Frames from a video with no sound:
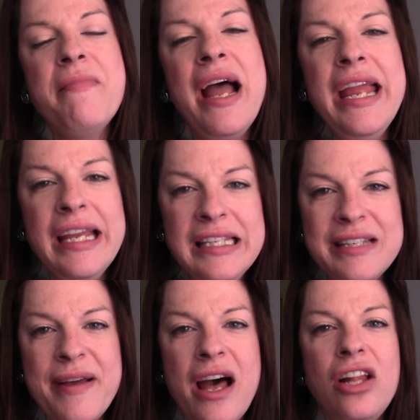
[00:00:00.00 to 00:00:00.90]
to Maya
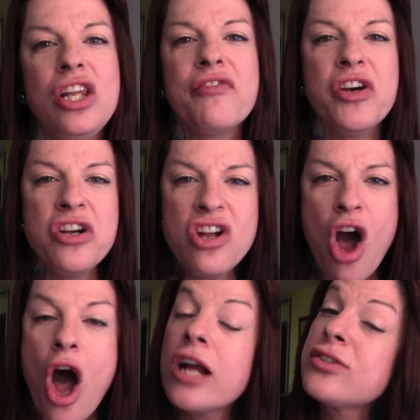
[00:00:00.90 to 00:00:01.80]
Isabel, Laverne
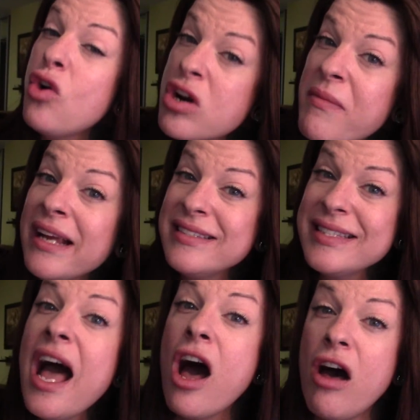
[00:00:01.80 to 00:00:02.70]
Cox, or
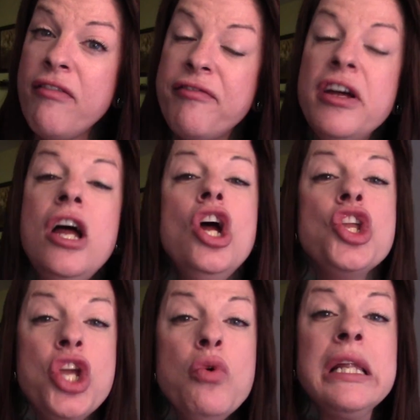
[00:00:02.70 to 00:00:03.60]
myself,
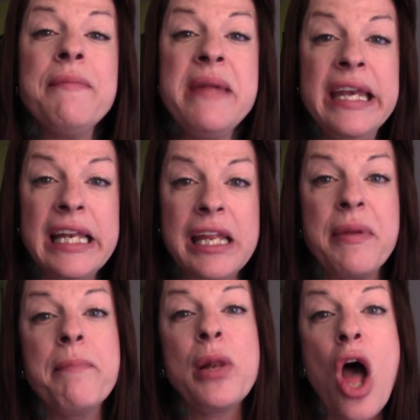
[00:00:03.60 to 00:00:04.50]
you will immediately
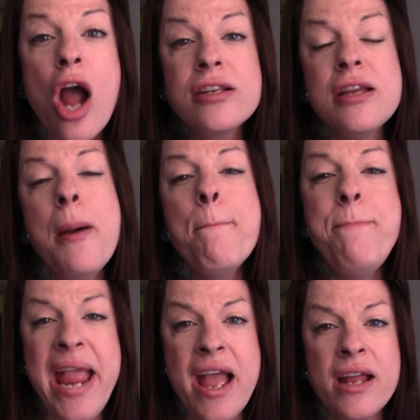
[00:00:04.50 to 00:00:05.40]
be blocked,
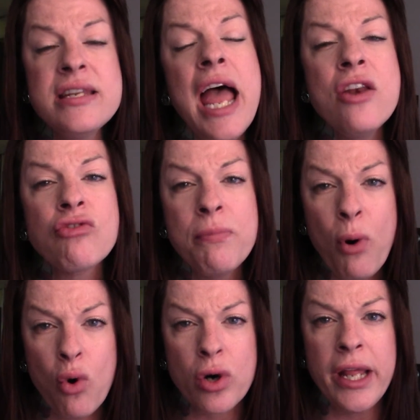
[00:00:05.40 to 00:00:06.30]
banned, and
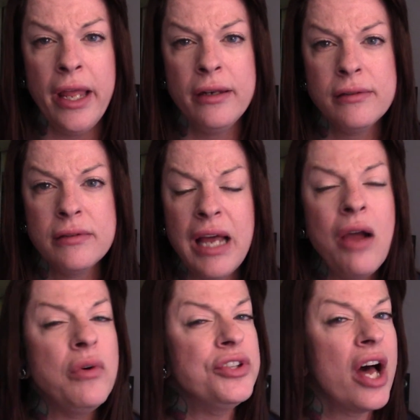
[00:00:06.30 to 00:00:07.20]
reported.
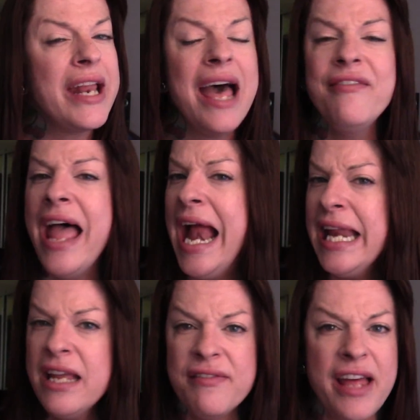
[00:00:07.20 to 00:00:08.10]
I will not have
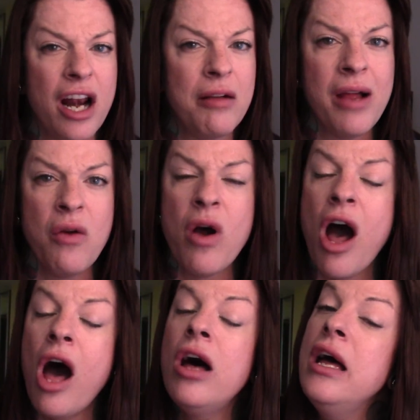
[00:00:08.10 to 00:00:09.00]
any of that on my
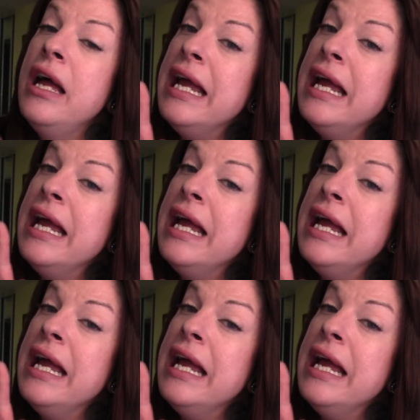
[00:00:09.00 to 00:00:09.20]
wall.